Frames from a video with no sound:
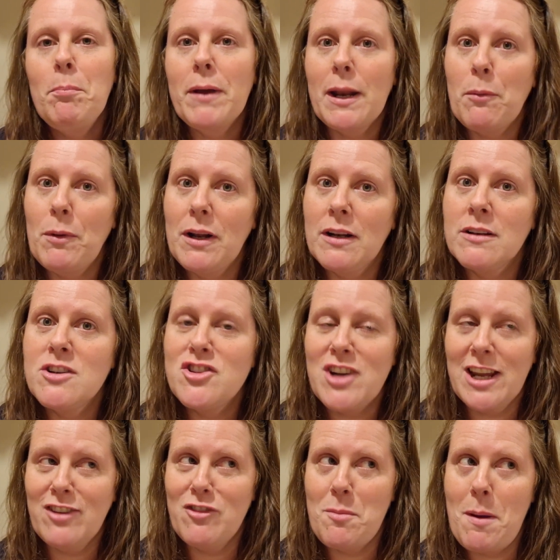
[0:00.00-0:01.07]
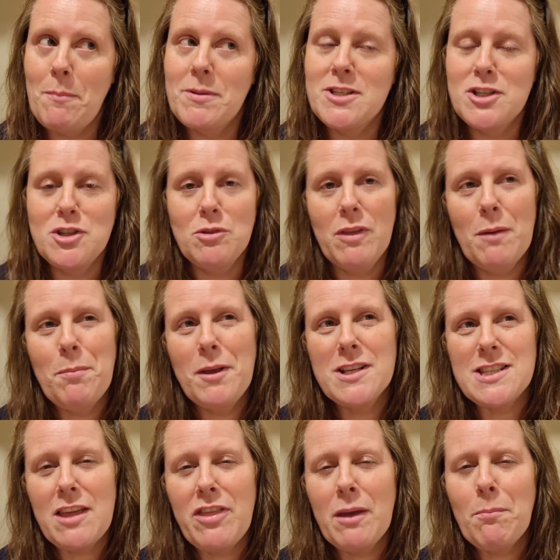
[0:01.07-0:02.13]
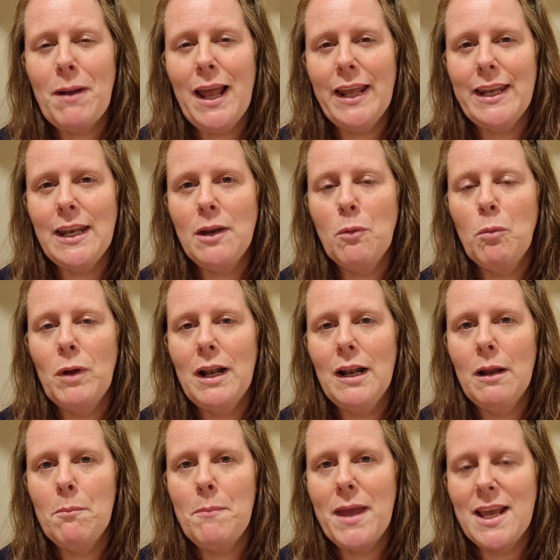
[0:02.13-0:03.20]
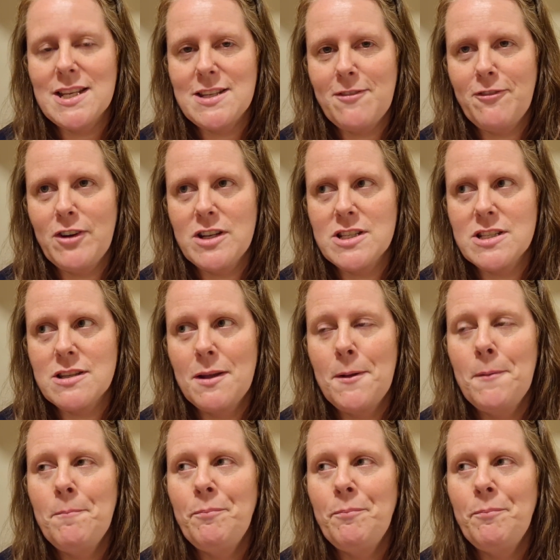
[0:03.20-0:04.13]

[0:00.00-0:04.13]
But I will try and remember to do that, because I think planning will make a difference.